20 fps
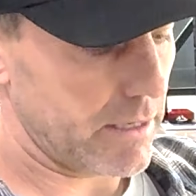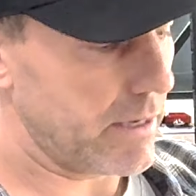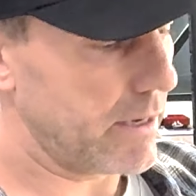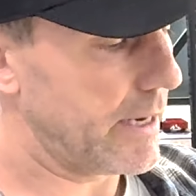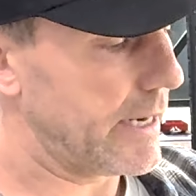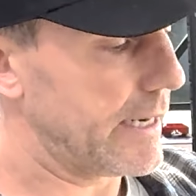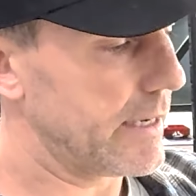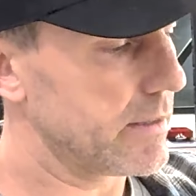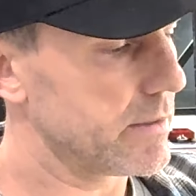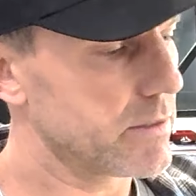All
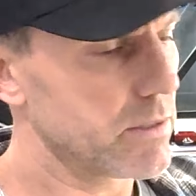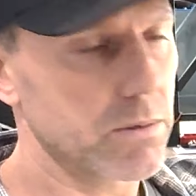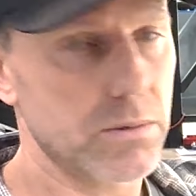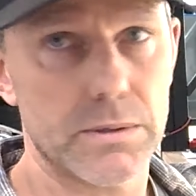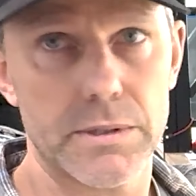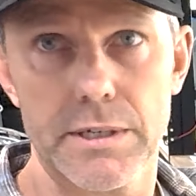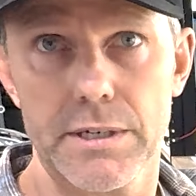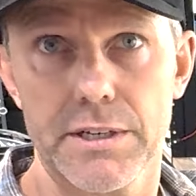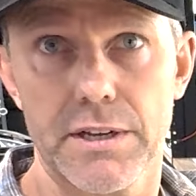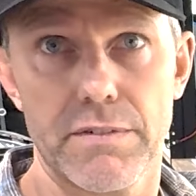right, so we're
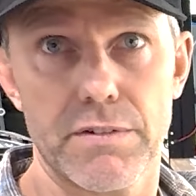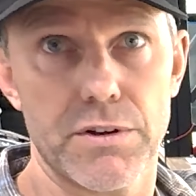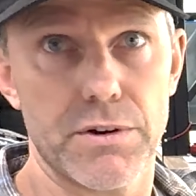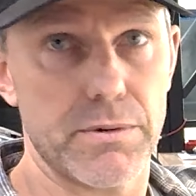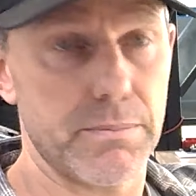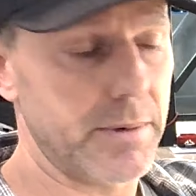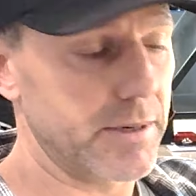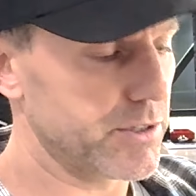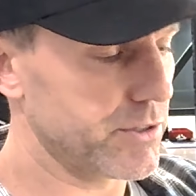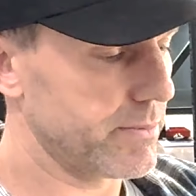going to give you a
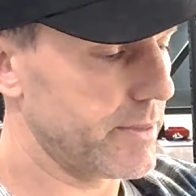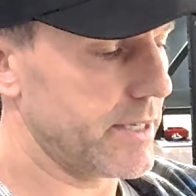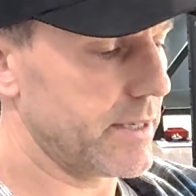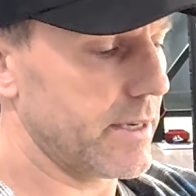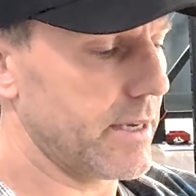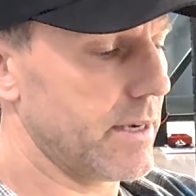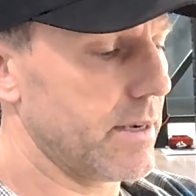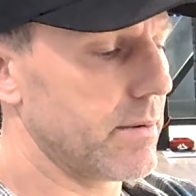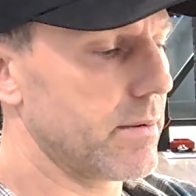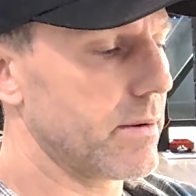measurement
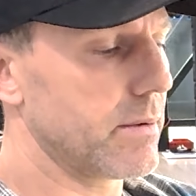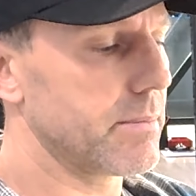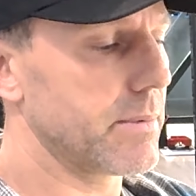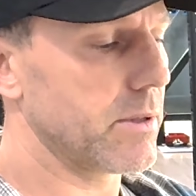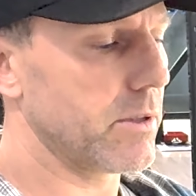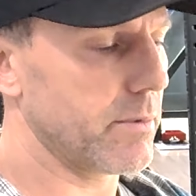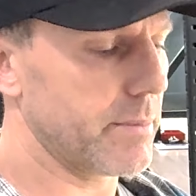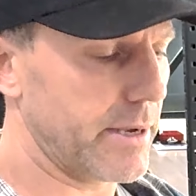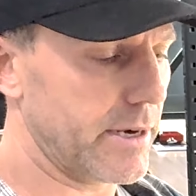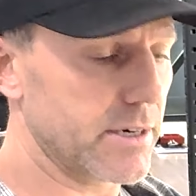in
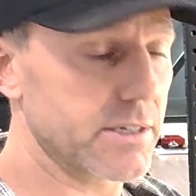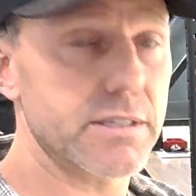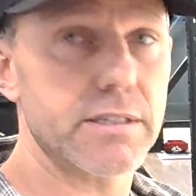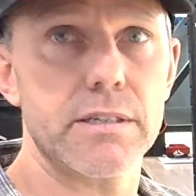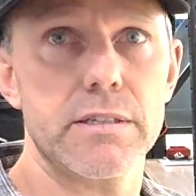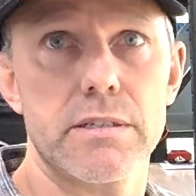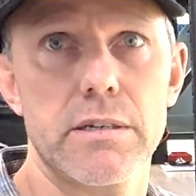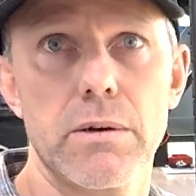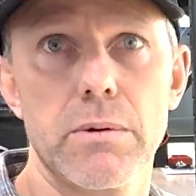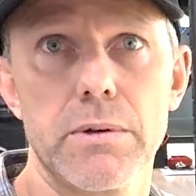millimeters
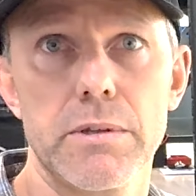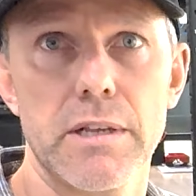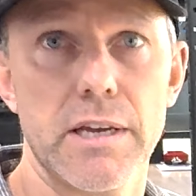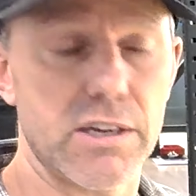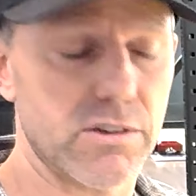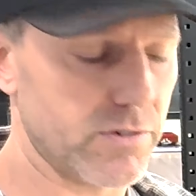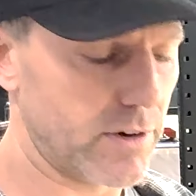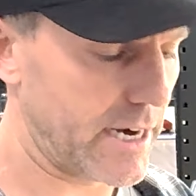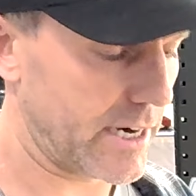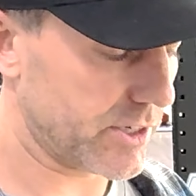because no one
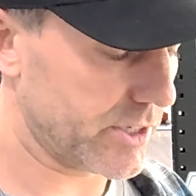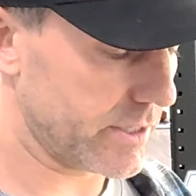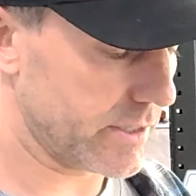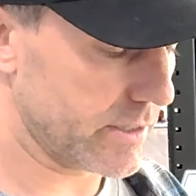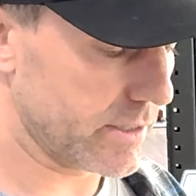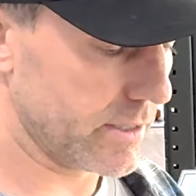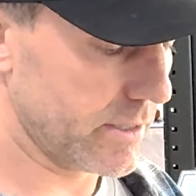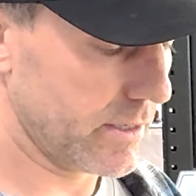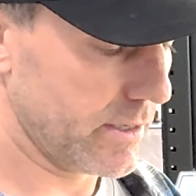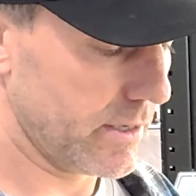likes
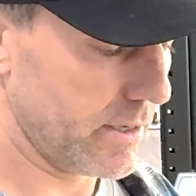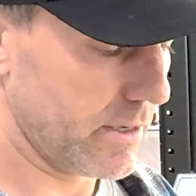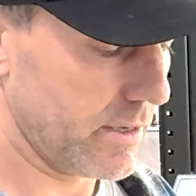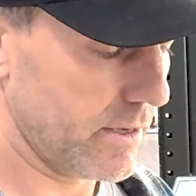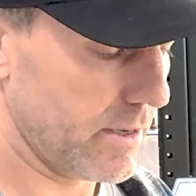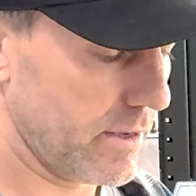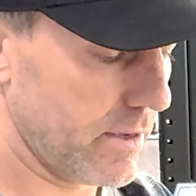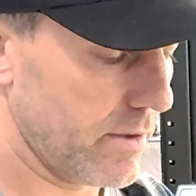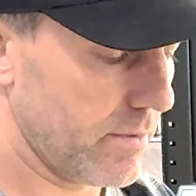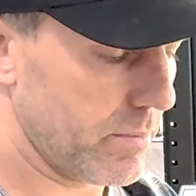fractions.
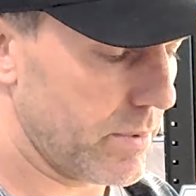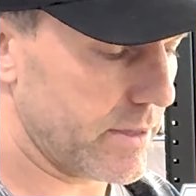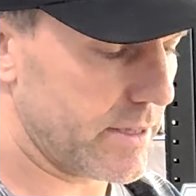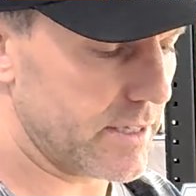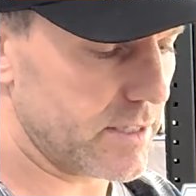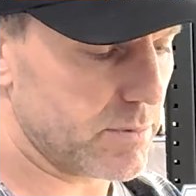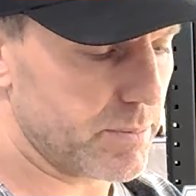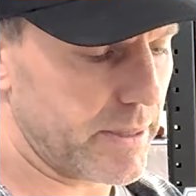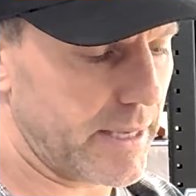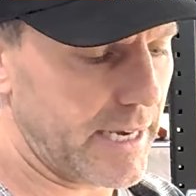But
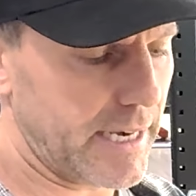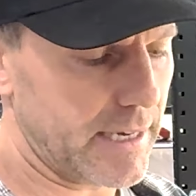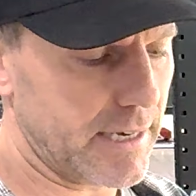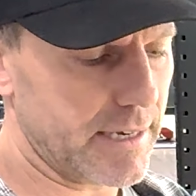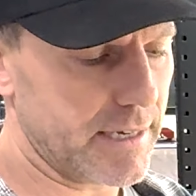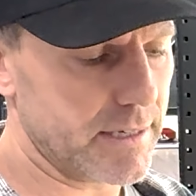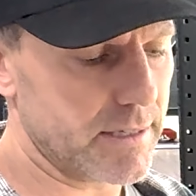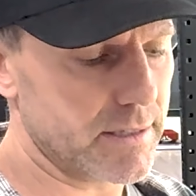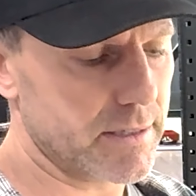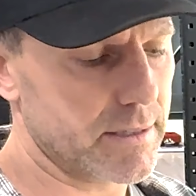this plate
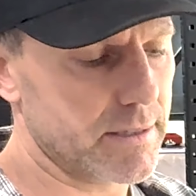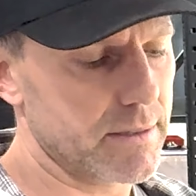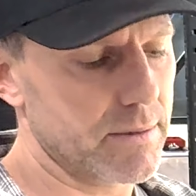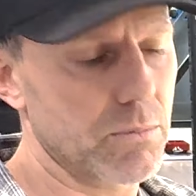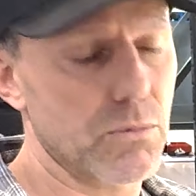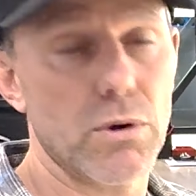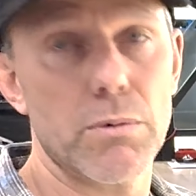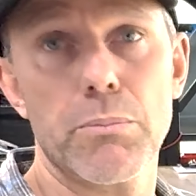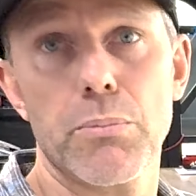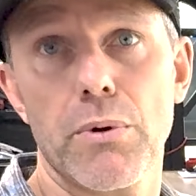is
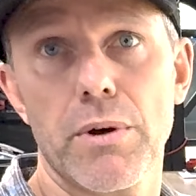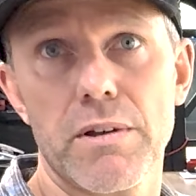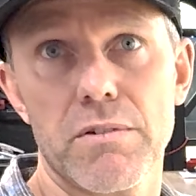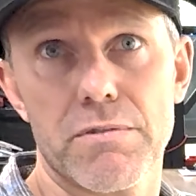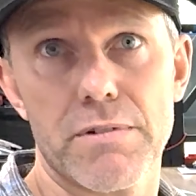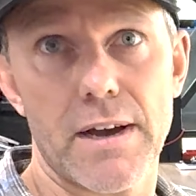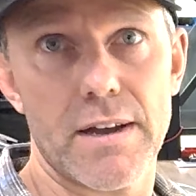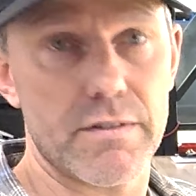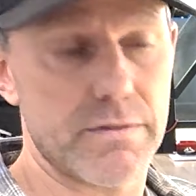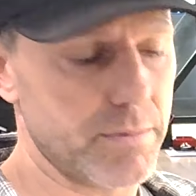
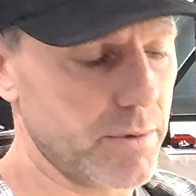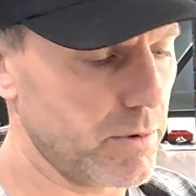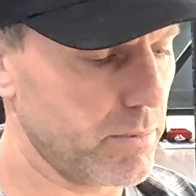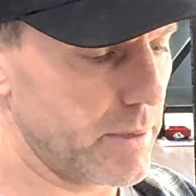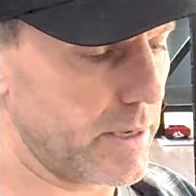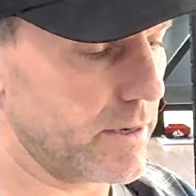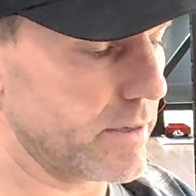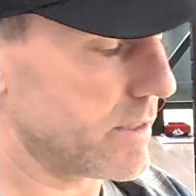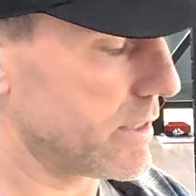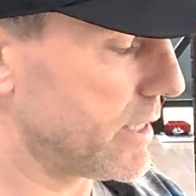1.5
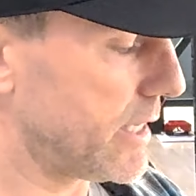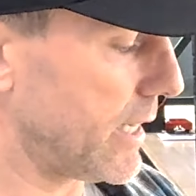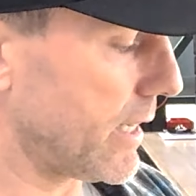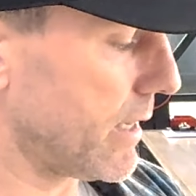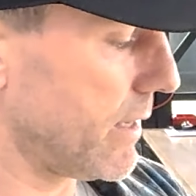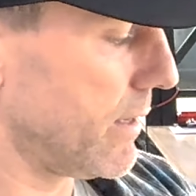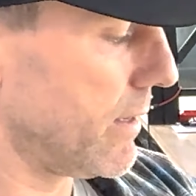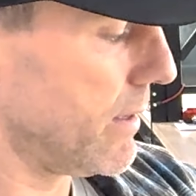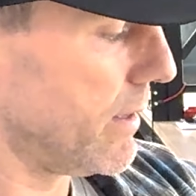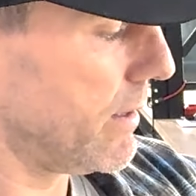millimeters
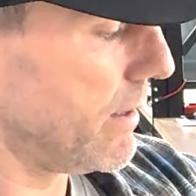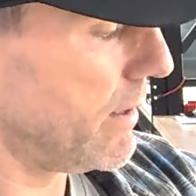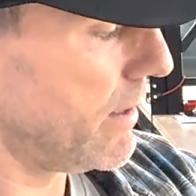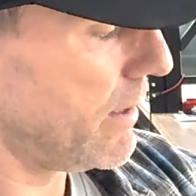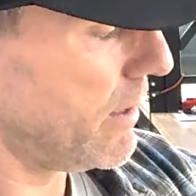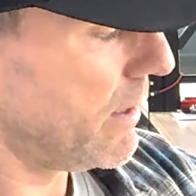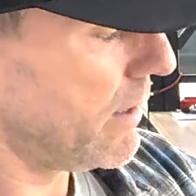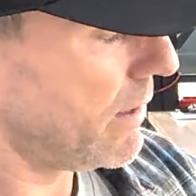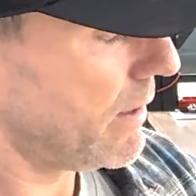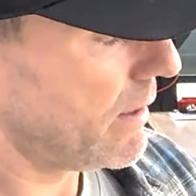thick.
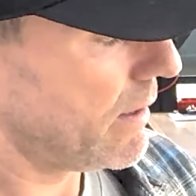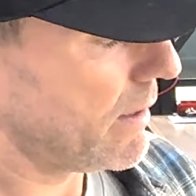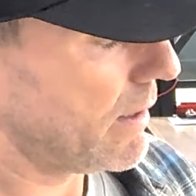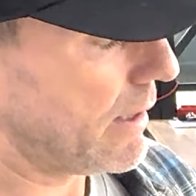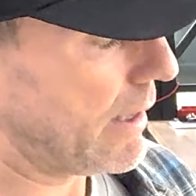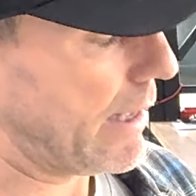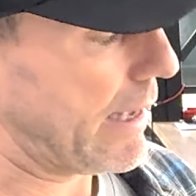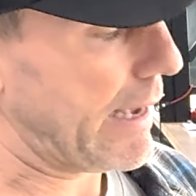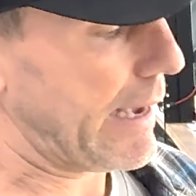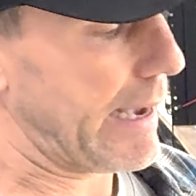
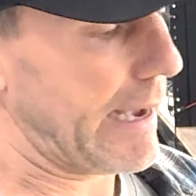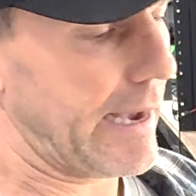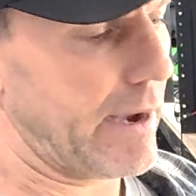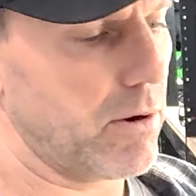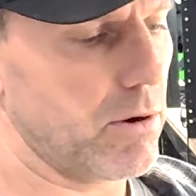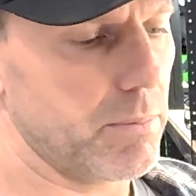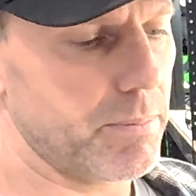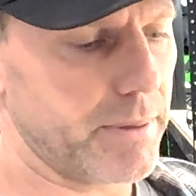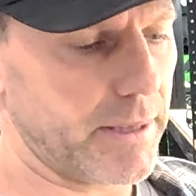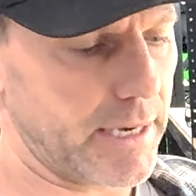
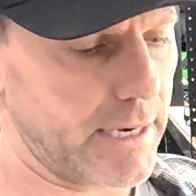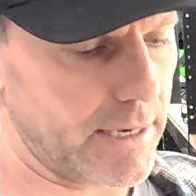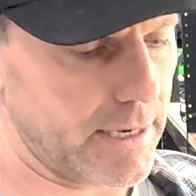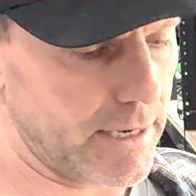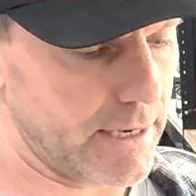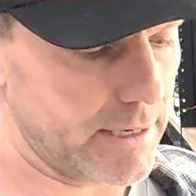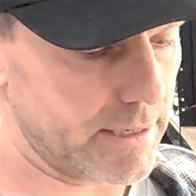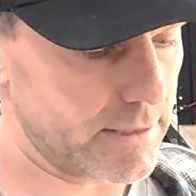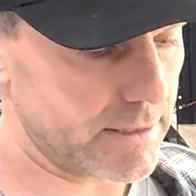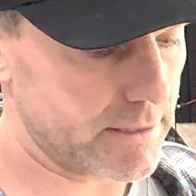Our plate
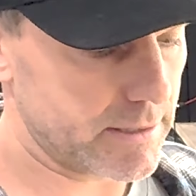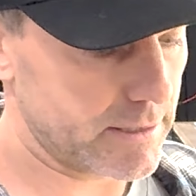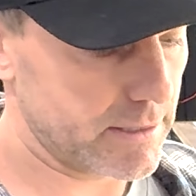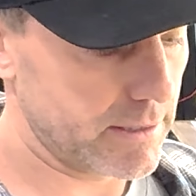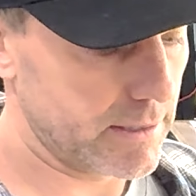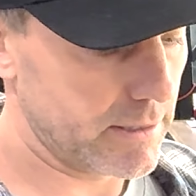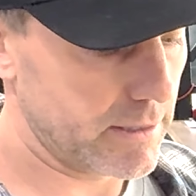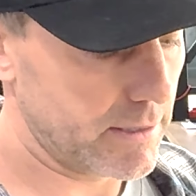is